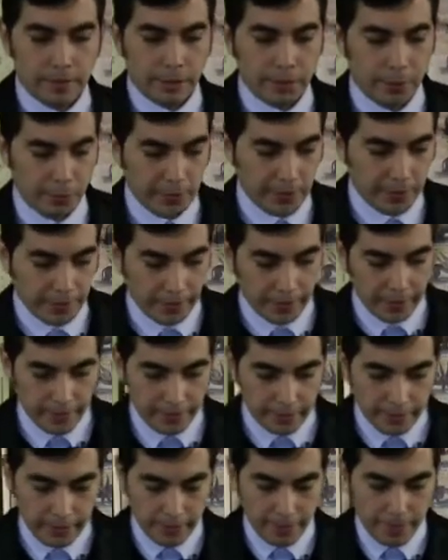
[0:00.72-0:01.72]
Good morning
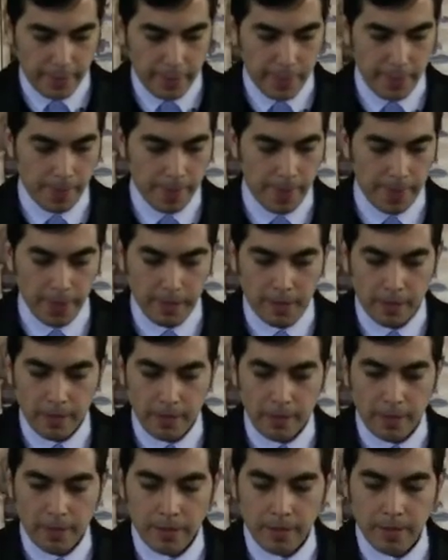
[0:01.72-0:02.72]
again.
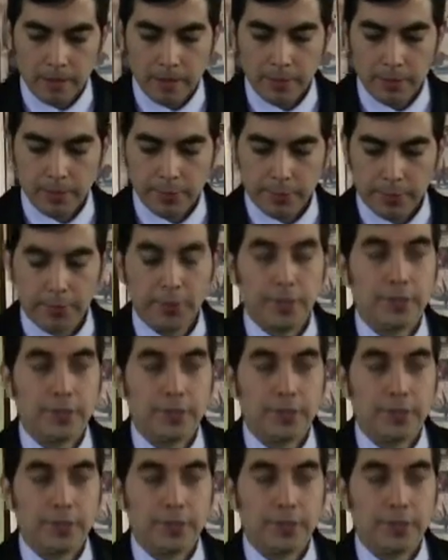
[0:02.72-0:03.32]
We're